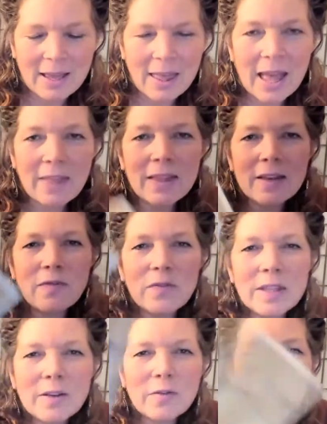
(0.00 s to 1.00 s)
and
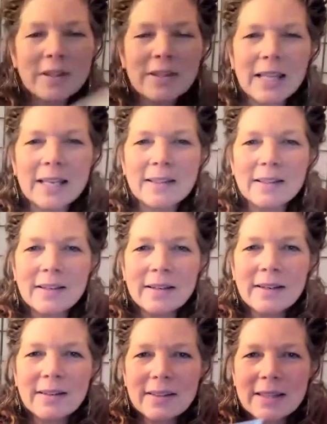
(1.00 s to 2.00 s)

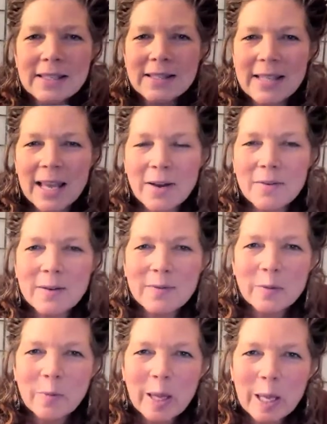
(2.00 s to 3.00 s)
the sound of the
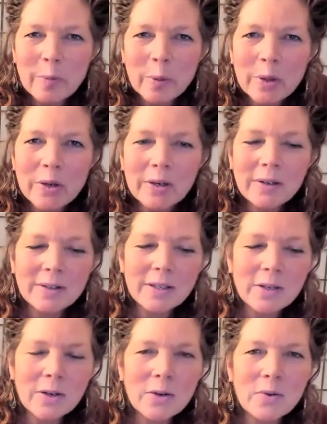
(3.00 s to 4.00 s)
paper, you
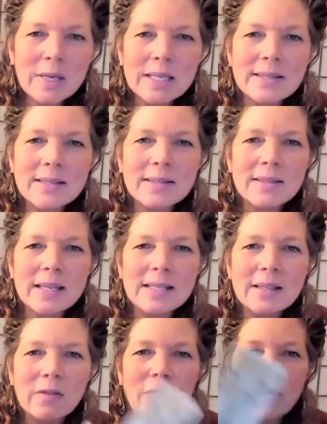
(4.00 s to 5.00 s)
know, it's
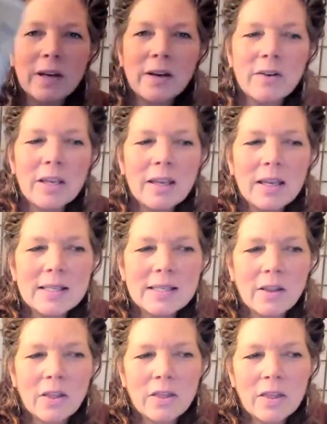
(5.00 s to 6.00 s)
a
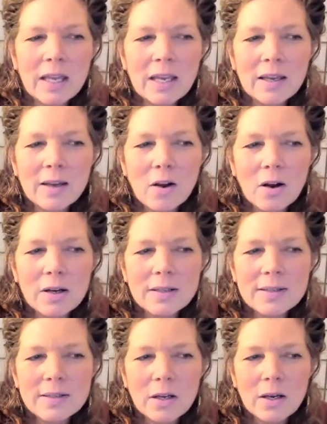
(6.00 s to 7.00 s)
thick
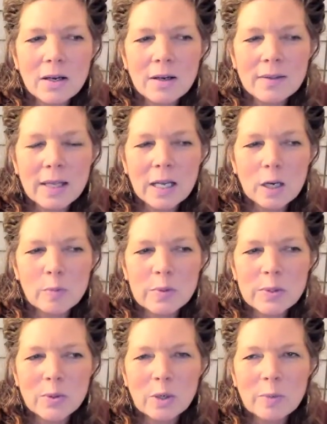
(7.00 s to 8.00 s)
cardstock, that
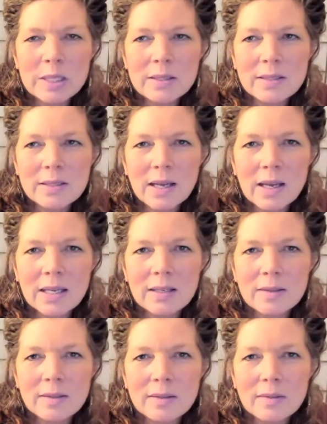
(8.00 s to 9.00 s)
absorbent kind
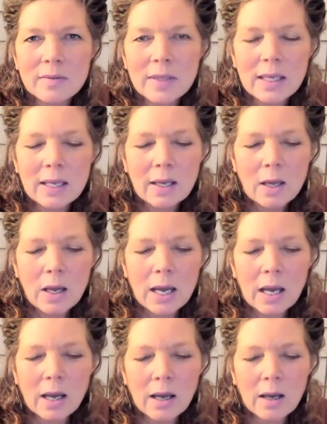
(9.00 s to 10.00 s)
of
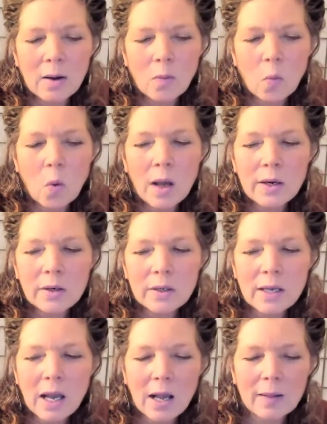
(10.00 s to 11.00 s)

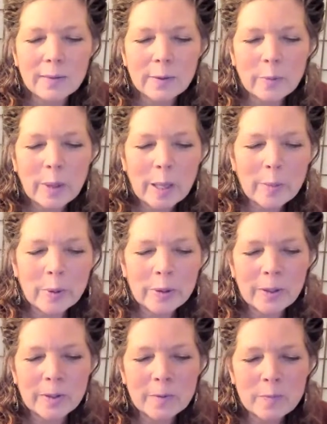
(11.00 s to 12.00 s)
watercolor
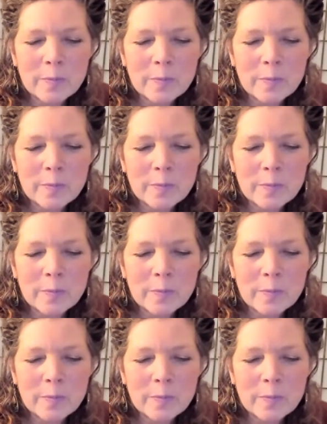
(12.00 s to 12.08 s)
paper.